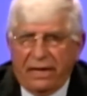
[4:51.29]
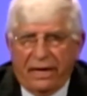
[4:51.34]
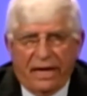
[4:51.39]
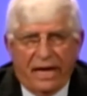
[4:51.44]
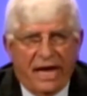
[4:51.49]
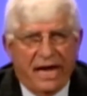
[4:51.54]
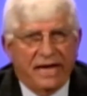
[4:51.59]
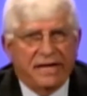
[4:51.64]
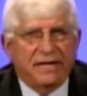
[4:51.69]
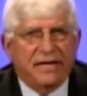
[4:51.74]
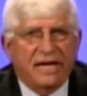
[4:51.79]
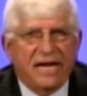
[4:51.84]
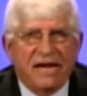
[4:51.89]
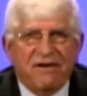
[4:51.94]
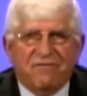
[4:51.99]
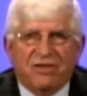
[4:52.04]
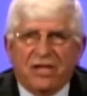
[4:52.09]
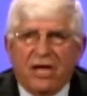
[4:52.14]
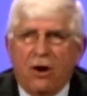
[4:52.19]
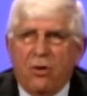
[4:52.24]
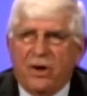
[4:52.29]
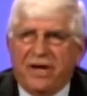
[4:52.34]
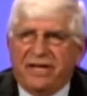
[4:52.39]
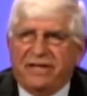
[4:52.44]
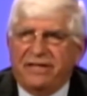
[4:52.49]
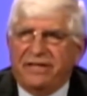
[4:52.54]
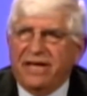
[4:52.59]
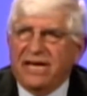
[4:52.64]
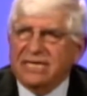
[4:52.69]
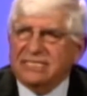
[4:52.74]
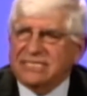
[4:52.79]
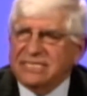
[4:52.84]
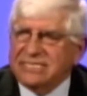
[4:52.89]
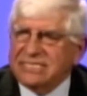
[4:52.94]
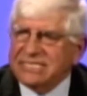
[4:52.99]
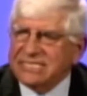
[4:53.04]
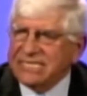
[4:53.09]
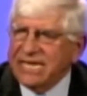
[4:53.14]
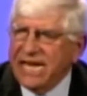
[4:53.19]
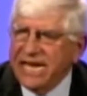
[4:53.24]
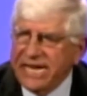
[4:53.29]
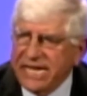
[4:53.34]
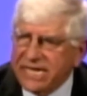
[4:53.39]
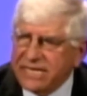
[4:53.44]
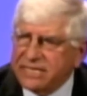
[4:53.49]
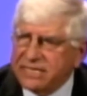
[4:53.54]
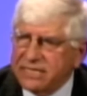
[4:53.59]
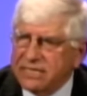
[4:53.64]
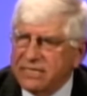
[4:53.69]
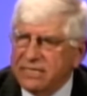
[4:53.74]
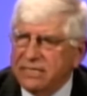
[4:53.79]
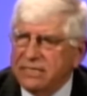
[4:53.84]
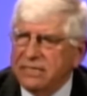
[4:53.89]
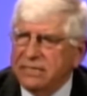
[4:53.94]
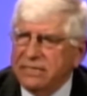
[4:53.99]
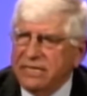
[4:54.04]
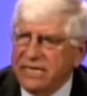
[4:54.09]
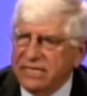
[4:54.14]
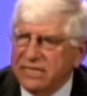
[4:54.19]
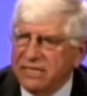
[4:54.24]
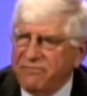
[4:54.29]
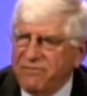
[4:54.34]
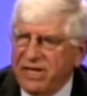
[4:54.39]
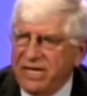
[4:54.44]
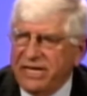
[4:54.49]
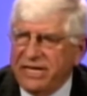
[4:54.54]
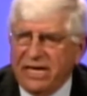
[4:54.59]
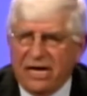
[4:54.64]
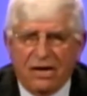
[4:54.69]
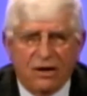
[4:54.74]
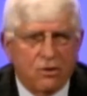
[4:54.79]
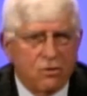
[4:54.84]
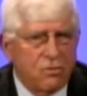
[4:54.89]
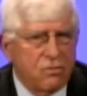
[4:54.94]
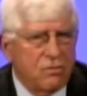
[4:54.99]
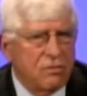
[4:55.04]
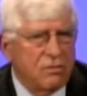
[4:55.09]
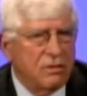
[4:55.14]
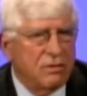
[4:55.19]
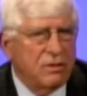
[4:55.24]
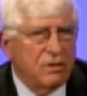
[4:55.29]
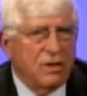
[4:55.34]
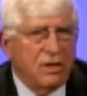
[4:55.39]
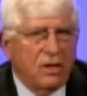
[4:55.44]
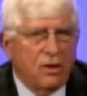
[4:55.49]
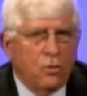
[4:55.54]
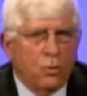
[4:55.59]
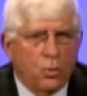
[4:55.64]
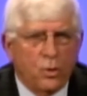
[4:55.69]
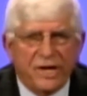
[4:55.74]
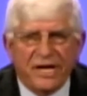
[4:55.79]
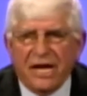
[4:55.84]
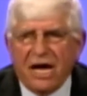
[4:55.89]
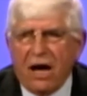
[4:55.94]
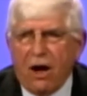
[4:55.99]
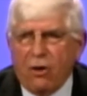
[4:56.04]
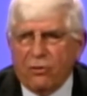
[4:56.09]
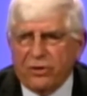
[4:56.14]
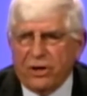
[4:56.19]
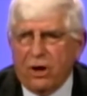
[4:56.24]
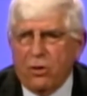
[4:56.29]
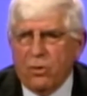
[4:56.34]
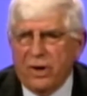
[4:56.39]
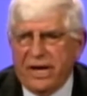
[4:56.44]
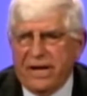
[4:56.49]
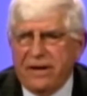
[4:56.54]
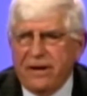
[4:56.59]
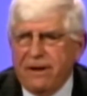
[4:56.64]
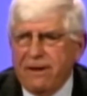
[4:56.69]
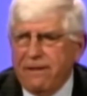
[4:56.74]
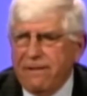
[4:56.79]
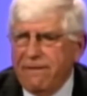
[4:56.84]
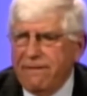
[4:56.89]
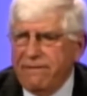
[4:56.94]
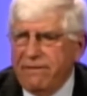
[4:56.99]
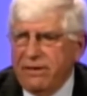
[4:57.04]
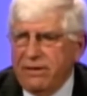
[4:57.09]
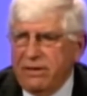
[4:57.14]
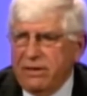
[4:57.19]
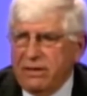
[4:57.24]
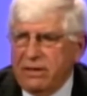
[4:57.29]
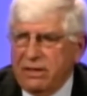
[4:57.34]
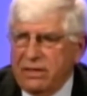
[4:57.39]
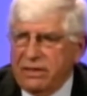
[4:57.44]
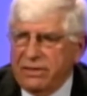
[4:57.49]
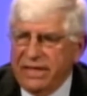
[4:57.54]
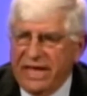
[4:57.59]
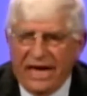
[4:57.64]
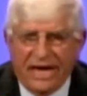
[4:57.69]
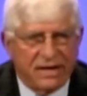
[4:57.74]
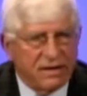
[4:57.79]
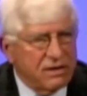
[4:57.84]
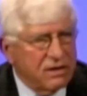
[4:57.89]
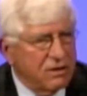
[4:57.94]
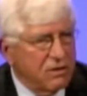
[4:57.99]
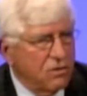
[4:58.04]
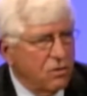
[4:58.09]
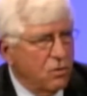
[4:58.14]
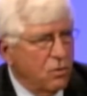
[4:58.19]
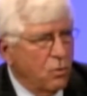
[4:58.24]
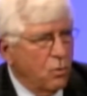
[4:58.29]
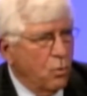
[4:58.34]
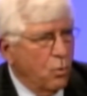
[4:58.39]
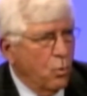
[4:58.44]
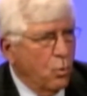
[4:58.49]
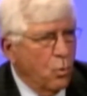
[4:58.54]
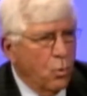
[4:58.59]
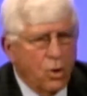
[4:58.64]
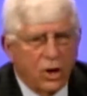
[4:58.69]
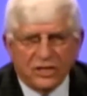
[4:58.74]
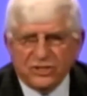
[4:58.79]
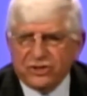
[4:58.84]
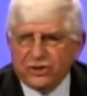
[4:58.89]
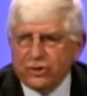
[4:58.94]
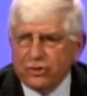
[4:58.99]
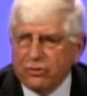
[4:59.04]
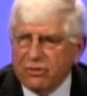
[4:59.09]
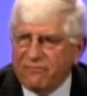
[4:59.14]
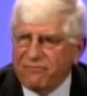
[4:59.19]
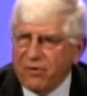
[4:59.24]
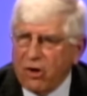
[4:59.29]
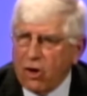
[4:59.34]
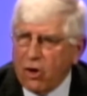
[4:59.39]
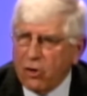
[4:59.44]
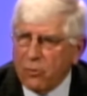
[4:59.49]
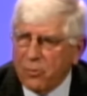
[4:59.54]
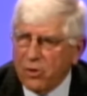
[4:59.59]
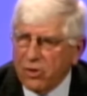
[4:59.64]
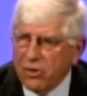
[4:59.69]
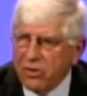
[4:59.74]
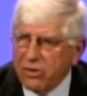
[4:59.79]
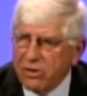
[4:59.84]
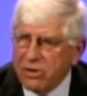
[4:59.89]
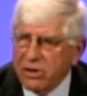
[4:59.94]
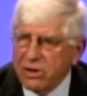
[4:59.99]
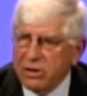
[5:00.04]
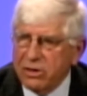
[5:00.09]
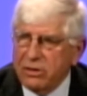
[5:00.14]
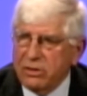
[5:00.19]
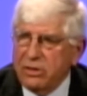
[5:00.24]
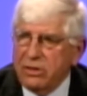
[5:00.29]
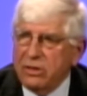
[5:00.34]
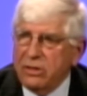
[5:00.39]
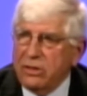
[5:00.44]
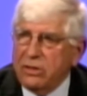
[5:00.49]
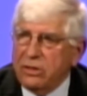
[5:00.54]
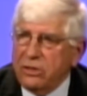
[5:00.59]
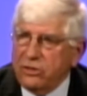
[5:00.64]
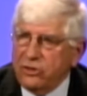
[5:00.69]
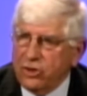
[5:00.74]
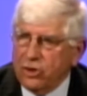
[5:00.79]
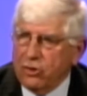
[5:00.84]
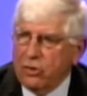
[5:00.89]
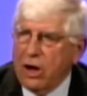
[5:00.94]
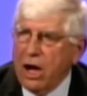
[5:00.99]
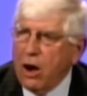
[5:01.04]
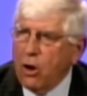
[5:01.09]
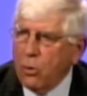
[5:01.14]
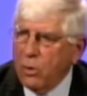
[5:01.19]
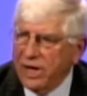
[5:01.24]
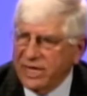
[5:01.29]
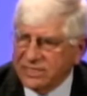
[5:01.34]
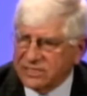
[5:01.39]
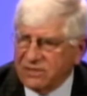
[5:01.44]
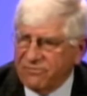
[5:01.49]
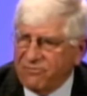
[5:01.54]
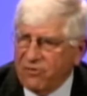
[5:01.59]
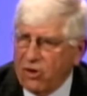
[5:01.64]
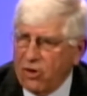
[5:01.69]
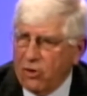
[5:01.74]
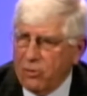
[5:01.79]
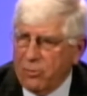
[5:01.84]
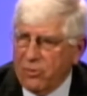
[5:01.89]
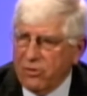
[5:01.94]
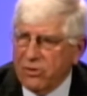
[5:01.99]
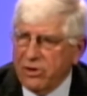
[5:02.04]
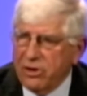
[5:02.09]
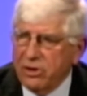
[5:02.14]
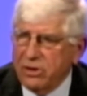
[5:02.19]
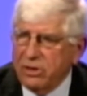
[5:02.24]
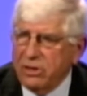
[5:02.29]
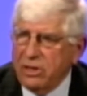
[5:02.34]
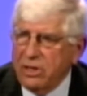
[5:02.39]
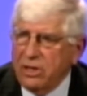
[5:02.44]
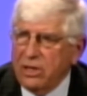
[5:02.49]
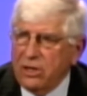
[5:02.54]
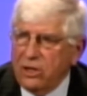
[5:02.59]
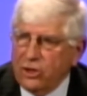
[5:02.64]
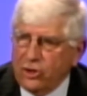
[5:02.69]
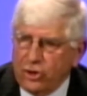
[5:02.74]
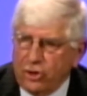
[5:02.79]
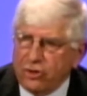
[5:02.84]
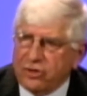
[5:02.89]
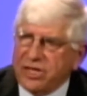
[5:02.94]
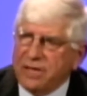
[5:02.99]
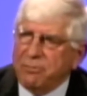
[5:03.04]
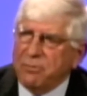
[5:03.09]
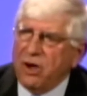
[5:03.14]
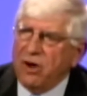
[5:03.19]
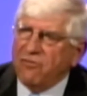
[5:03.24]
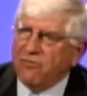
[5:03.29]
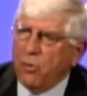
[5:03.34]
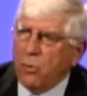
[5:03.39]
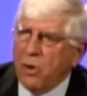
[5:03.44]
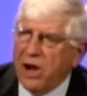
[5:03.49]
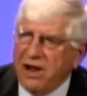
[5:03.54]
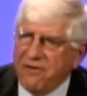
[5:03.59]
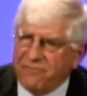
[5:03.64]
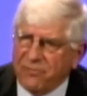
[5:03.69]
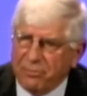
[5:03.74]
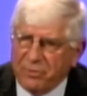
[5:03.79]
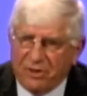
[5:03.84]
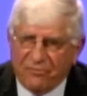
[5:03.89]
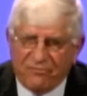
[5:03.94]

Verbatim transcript: And even though it doesn't say it in the video, we all know it that once you're a farmer, you're always a farmer. You can move away from the